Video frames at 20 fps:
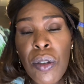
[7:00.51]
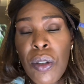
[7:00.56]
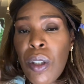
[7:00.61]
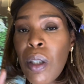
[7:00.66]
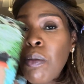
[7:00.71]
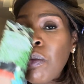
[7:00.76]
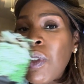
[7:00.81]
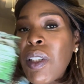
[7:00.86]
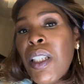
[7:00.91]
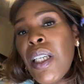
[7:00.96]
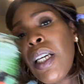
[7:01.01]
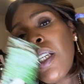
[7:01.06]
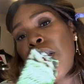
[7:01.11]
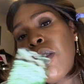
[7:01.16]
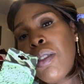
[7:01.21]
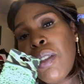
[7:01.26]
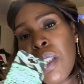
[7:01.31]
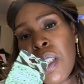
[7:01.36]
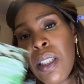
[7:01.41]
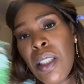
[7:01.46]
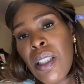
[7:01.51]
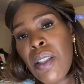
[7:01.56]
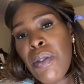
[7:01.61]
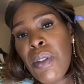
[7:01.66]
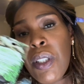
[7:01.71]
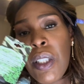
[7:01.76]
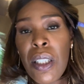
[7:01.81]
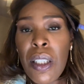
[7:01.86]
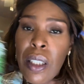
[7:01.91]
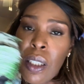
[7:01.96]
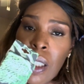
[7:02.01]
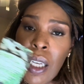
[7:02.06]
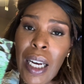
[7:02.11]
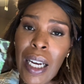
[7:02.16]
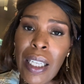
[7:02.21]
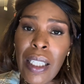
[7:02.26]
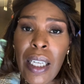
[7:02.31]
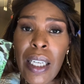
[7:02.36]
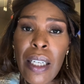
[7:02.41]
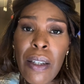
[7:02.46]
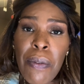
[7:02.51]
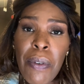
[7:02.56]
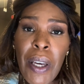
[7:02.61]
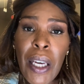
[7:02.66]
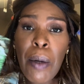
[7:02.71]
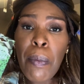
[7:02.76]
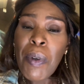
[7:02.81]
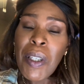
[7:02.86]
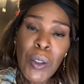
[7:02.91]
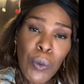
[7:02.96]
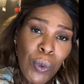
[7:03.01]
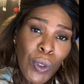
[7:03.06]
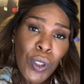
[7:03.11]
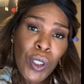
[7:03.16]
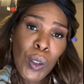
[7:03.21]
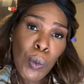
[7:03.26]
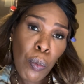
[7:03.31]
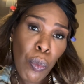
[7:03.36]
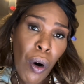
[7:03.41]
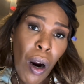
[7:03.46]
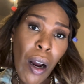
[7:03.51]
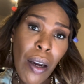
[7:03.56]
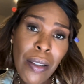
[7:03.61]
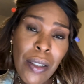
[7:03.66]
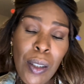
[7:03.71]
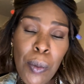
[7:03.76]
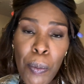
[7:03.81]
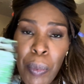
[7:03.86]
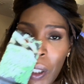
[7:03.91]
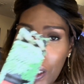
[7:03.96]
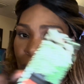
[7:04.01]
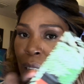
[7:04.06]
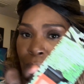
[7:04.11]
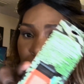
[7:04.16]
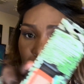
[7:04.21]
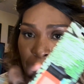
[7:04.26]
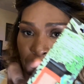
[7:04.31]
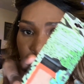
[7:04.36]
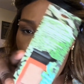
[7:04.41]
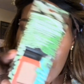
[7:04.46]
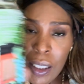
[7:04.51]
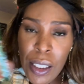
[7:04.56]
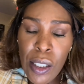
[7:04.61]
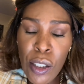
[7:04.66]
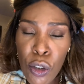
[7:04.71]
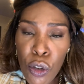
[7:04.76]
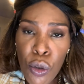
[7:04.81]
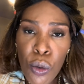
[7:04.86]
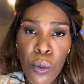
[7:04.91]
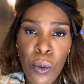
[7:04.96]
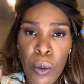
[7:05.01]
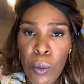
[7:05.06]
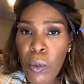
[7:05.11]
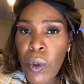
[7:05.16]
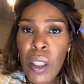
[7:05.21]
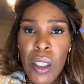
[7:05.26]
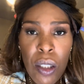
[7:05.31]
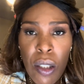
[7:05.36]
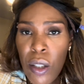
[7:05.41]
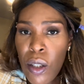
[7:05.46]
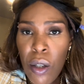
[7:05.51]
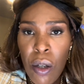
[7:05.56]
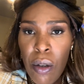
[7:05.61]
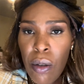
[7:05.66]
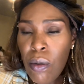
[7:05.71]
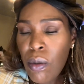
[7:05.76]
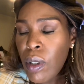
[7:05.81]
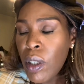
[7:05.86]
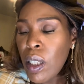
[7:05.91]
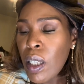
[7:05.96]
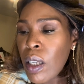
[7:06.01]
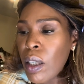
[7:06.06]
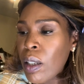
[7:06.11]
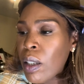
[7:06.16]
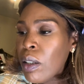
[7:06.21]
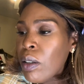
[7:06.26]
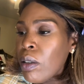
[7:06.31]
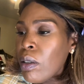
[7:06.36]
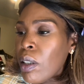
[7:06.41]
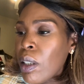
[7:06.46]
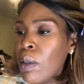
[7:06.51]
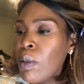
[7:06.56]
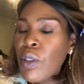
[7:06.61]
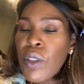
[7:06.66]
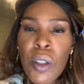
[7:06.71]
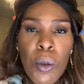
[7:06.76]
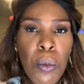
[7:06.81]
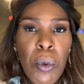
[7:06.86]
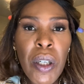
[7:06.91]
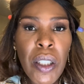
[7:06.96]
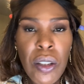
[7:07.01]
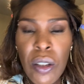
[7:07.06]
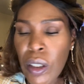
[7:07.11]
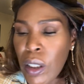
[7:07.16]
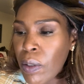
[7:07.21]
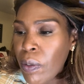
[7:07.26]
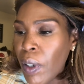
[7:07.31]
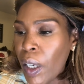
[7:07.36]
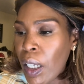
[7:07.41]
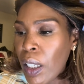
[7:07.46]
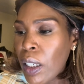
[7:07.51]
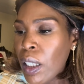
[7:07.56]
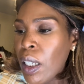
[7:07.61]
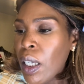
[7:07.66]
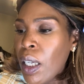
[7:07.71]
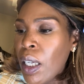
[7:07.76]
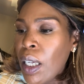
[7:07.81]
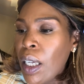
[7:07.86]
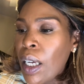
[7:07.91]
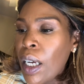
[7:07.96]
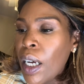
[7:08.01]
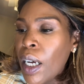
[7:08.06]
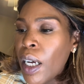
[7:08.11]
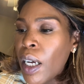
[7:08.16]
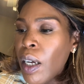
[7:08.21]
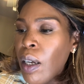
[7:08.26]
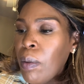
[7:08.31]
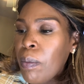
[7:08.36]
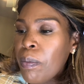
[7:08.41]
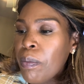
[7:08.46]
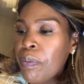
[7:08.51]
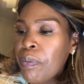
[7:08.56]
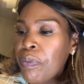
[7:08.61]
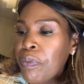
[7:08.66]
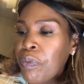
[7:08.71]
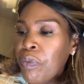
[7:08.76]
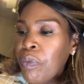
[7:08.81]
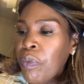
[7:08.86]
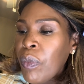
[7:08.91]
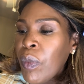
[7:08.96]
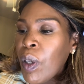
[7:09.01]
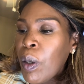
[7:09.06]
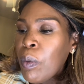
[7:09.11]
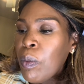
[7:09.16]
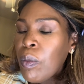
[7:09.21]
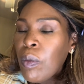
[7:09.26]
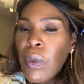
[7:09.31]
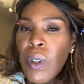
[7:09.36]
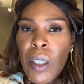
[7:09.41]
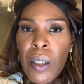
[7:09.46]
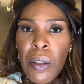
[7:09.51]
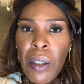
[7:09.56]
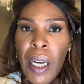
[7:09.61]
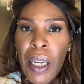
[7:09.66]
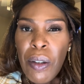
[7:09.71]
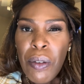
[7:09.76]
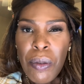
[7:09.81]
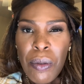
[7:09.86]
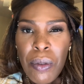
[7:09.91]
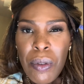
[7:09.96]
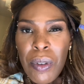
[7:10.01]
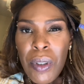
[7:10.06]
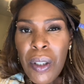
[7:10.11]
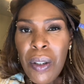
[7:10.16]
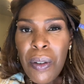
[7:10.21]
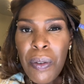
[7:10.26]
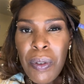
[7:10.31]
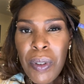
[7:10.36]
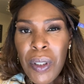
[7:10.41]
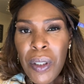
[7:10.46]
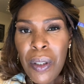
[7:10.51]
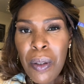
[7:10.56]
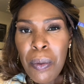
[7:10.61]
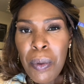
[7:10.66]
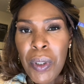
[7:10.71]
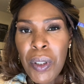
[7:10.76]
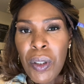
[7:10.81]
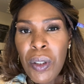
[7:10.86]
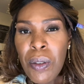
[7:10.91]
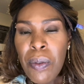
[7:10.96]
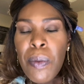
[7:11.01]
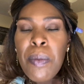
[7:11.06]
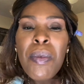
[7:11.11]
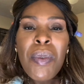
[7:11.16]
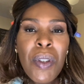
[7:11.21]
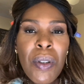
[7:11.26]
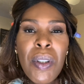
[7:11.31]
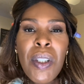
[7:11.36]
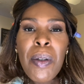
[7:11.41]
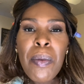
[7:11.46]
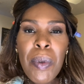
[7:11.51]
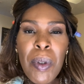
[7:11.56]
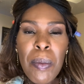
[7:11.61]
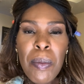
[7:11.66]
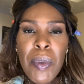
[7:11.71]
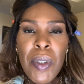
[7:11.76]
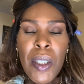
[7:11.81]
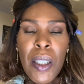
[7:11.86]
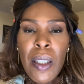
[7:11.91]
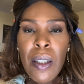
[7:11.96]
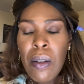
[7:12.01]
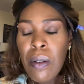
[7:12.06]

So I'm really kind of using this for the little highlight effect because we just bronze. But this is a 2-in-1, so it should work just fine. Well, I don't know if it's gonna work. Just you get what I'm saying.